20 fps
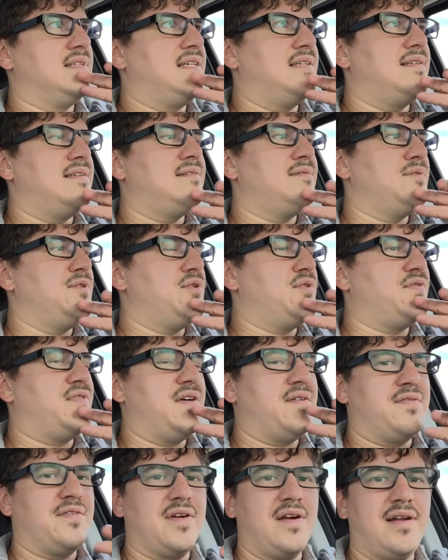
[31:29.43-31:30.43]
I don't know if
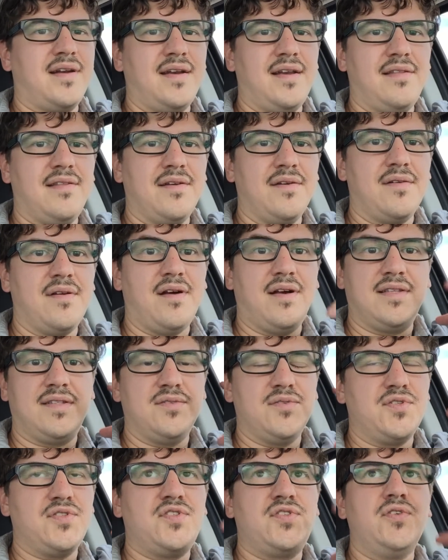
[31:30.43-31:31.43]
I forgot anything or not.
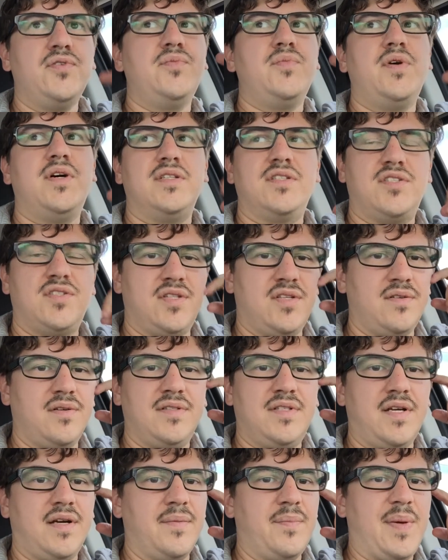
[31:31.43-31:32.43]
There's so much to
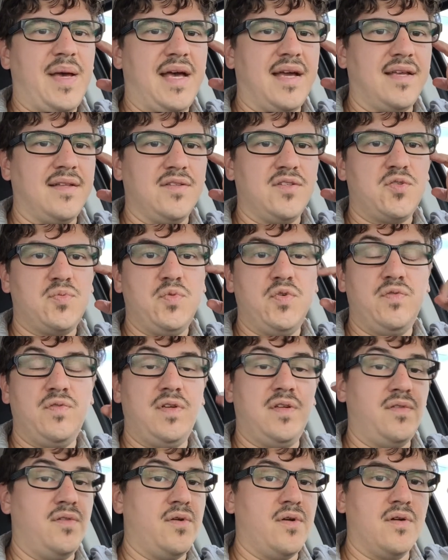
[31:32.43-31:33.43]
unpack in this
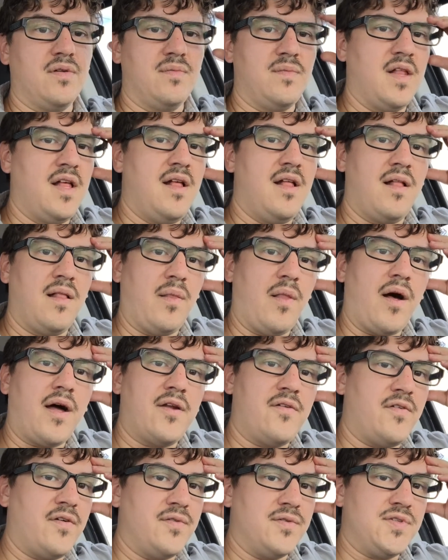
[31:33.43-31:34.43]
movie, and there are a
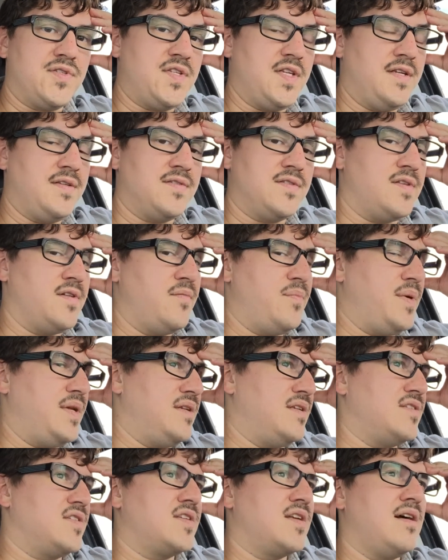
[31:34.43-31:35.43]
lot of other scenes that have
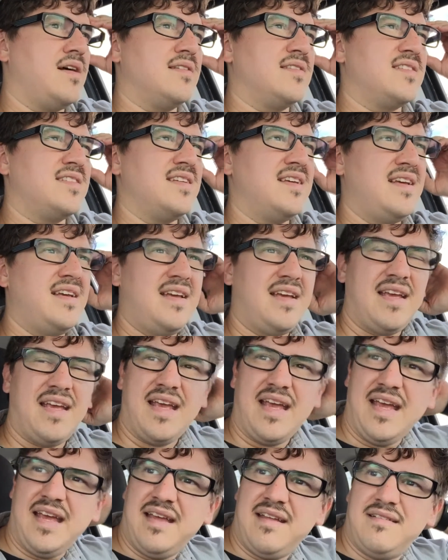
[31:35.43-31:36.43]
been discussed
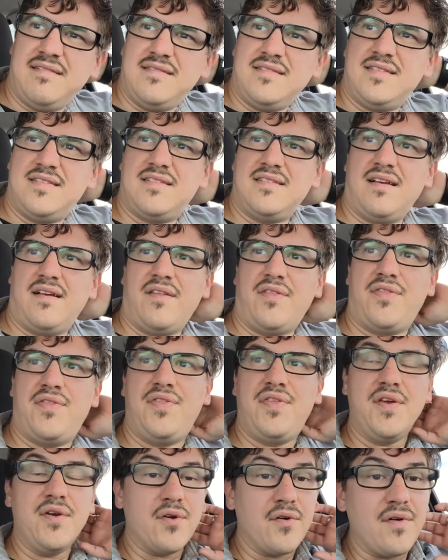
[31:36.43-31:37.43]
and
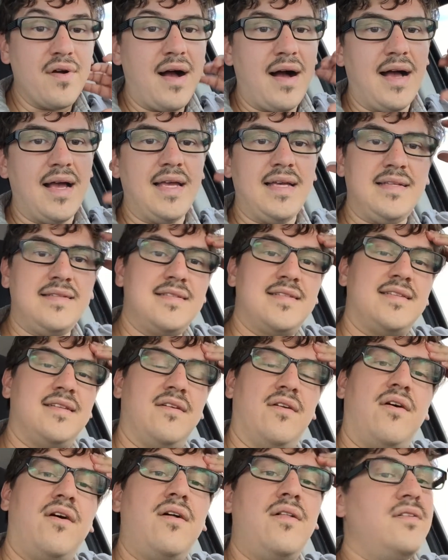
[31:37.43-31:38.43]
theorized,
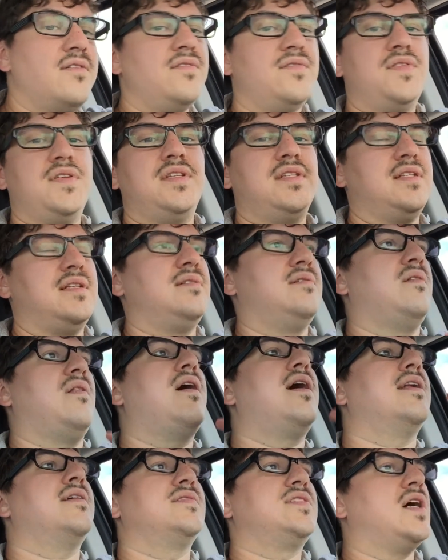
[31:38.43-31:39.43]
and all of a
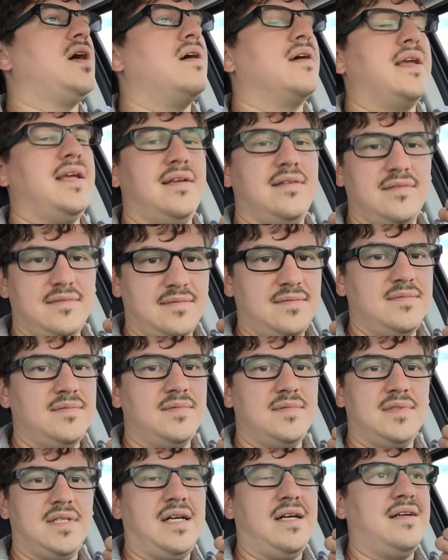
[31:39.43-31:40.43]
lot of talking,
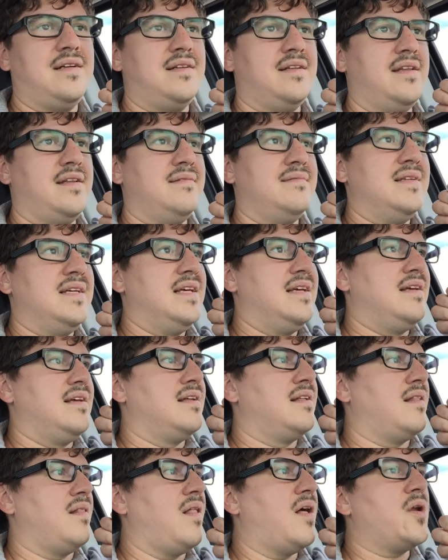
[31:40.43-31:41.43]
and
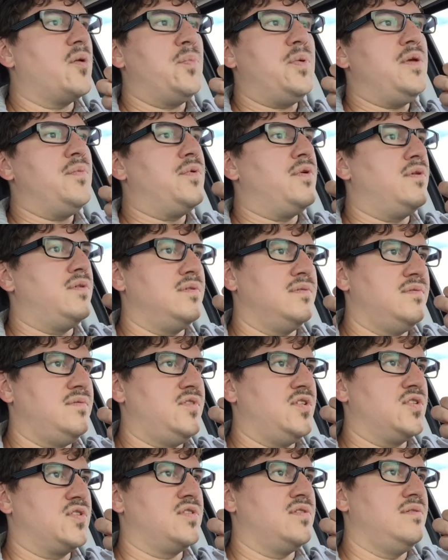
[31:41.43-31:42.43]
a lot of people
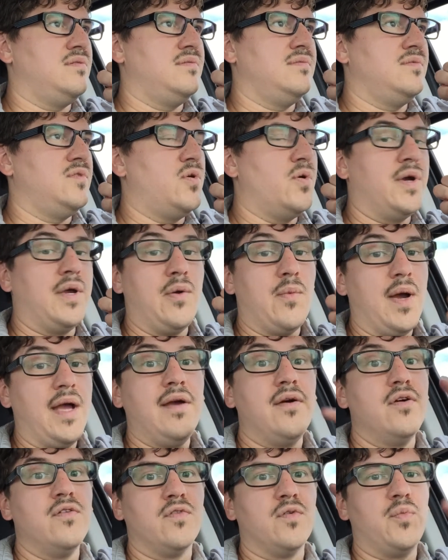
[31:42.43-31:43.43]
just going
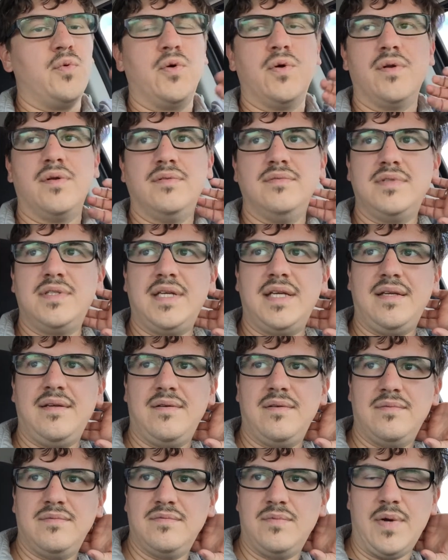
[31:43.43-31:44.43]
way overboard and
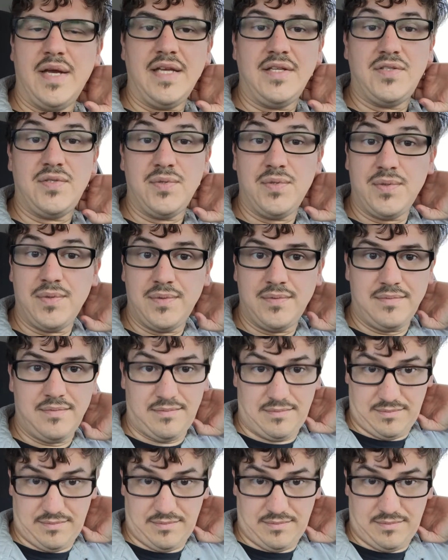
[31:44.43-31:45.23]
looking way too